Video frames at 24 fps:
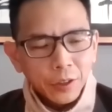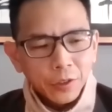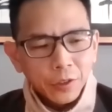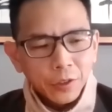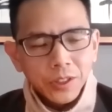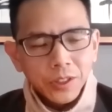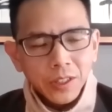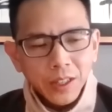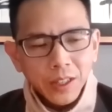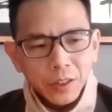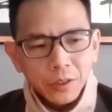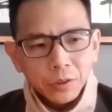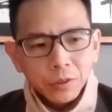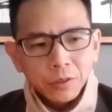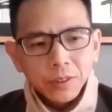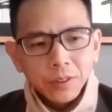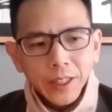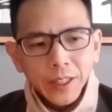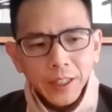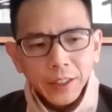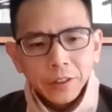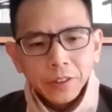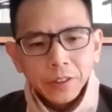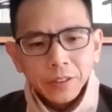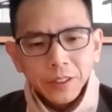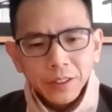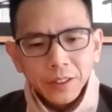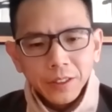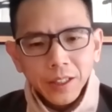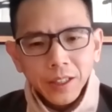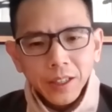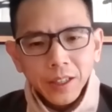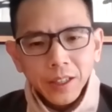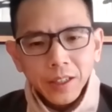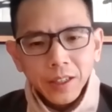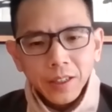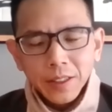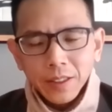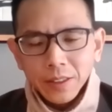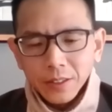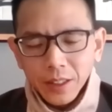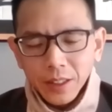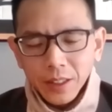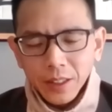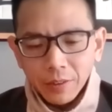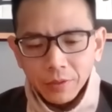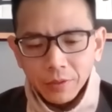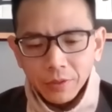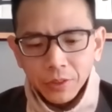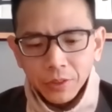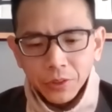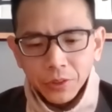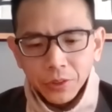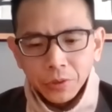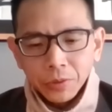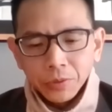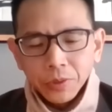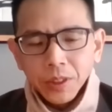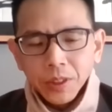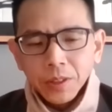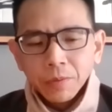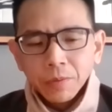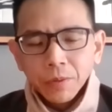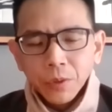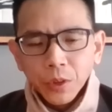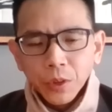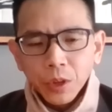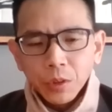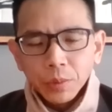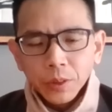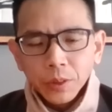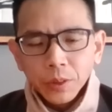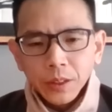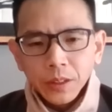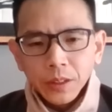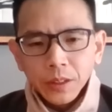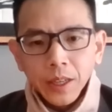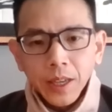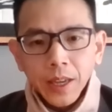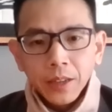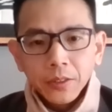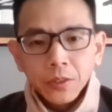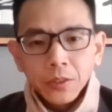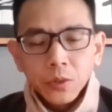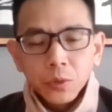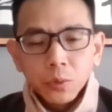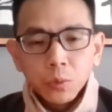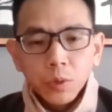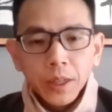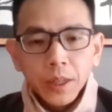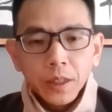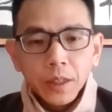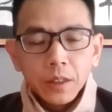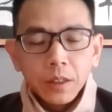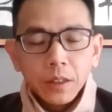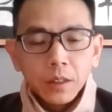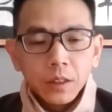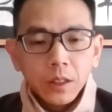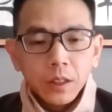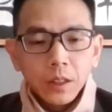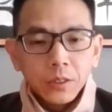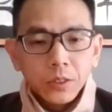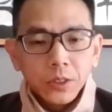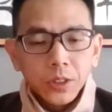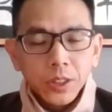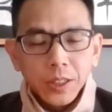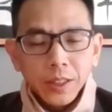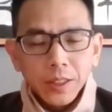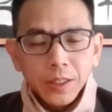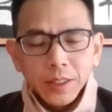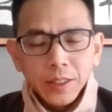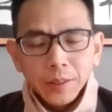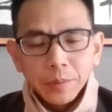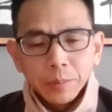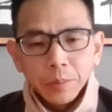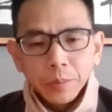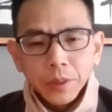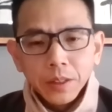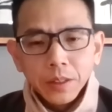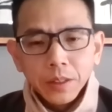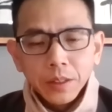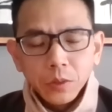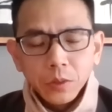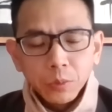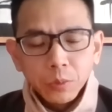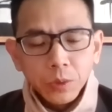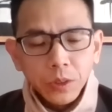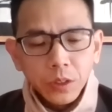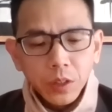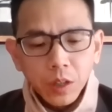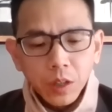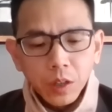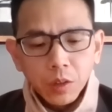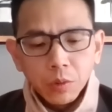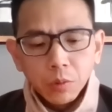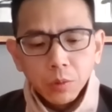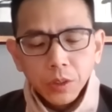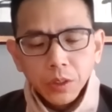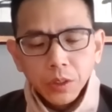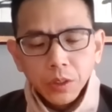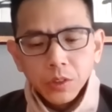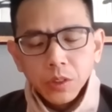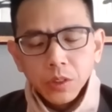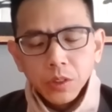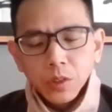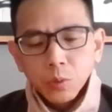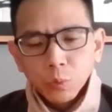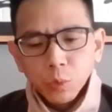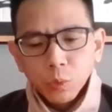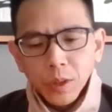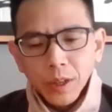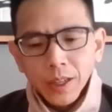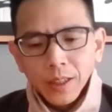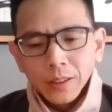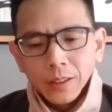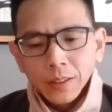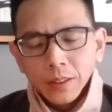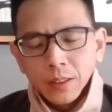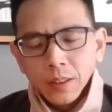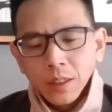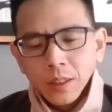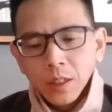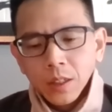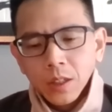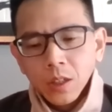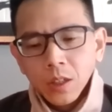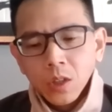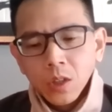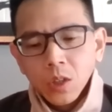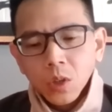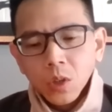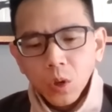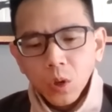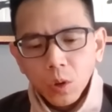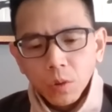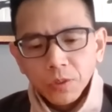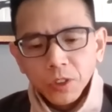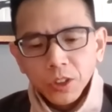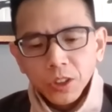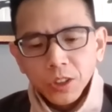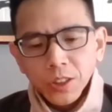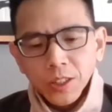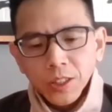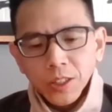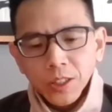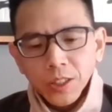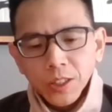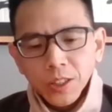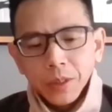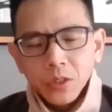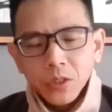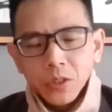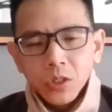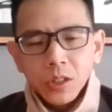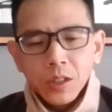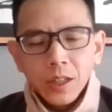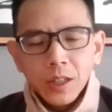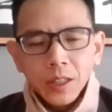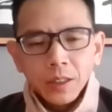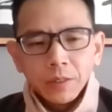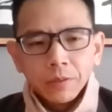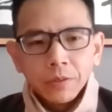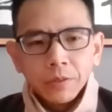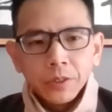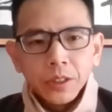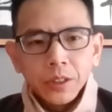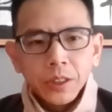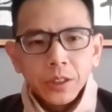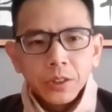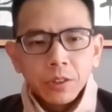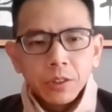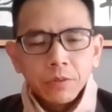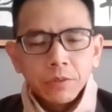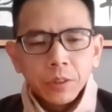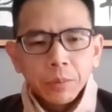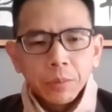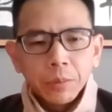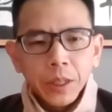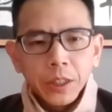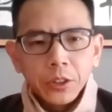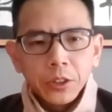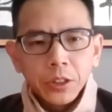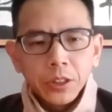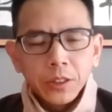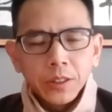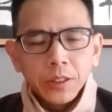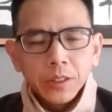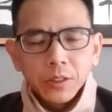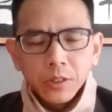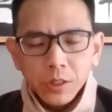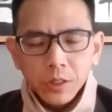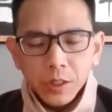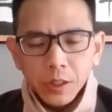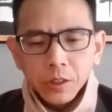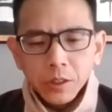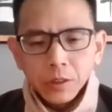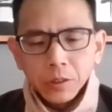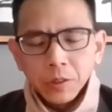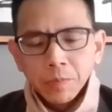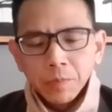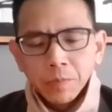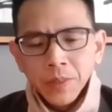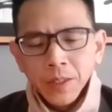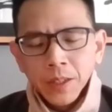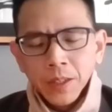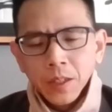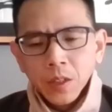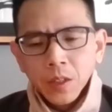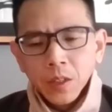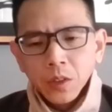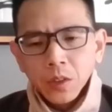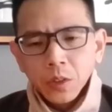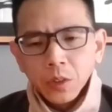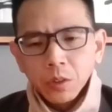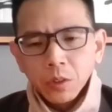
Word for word: Experts warn that each drop of water could add weight and pressure to already unstable ground. For residents, this means living with constant fear.